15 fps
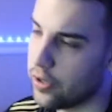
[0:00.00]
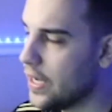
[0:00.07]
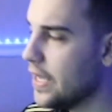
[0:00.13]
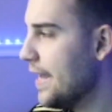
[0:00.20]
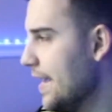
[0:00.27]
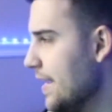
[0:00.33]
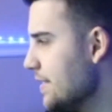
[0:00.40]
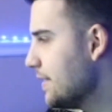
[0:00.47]

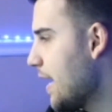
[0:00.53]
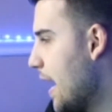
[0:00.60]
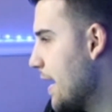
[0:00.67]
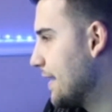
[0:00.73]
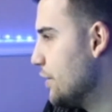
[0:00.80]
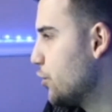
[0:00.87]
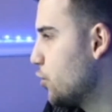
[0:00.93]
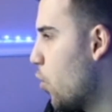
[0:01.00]
His guy can
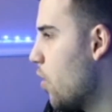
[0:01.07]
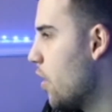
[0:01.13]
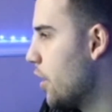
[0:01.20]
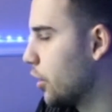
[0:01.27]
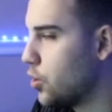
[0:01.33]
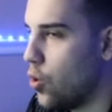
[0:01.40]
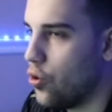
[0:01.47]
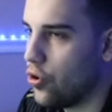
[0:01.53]
score on a
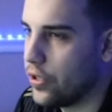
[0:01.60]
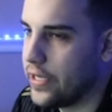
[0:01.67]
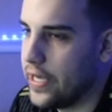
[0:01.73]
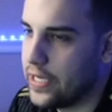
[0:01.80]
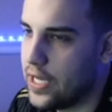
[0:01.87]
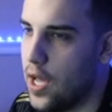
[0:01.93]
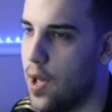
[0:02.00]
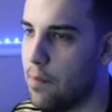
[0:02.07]
corner kick.
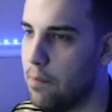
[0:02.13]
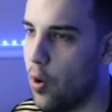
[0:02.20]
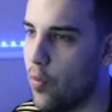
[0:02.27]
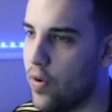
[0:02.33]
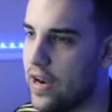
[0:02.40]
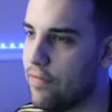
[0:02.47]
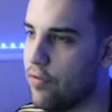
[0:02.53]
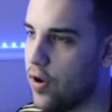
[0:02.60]
But
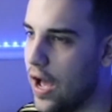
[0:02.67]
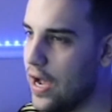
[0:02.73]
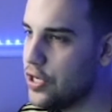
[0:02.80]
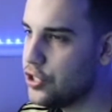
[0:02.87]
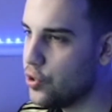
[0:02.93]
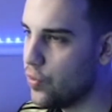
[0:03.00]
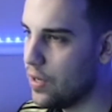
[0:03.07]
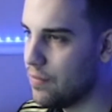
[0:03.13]
whenever I do
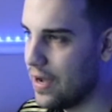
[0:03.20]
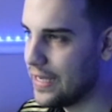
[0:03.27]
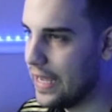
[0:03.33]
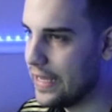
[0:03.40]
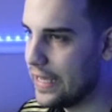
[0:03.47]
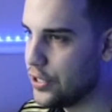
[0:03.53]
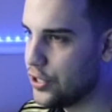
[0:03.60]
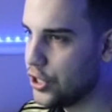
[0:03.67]
it, my guy
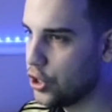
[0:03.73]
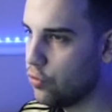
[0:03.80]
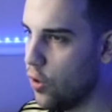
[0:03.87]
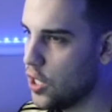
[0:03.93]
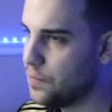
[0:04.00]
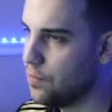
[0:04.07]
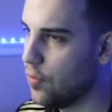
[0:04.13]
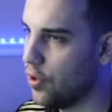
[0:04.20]
hits the
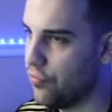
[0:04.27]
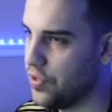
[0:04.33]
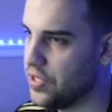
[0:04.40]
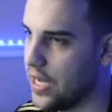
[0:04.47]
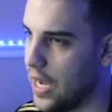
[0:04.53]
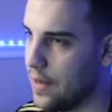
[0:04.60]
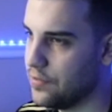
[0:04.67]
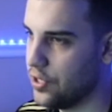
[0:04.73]
crossbar three
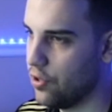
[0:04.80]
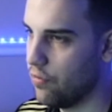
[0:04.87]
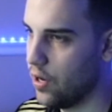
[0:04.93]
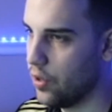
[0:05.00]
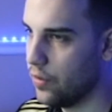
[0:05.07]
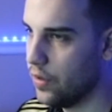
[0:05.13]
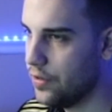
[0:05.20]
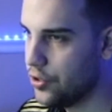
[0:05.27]
times in a row.
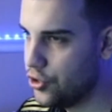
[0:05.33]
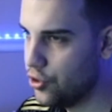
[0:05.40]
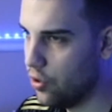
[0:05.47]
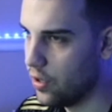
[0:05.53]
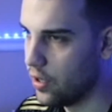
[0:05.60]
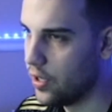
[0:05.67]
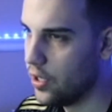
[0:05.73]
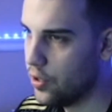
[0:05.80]
Sure,
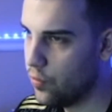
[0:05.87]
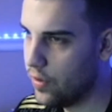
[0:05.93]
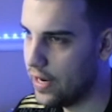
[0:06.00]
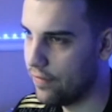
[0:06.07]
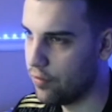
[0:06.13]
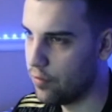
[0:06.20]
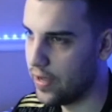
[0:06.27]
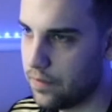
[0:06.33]
whatever,
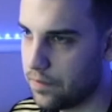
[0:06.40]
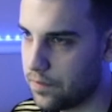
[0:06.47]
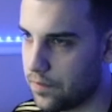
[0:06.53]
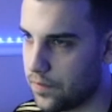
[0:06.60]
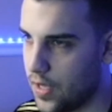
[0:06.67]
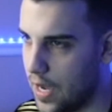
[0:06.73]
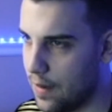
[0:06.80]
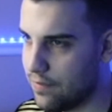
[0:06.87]
man.
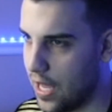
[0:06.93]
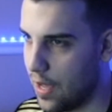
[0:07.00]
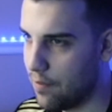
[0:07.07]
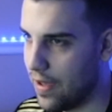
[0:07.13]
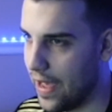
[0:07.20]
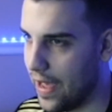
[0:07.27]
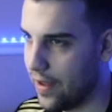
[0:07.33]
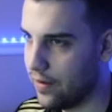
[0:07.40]
I'm not mad.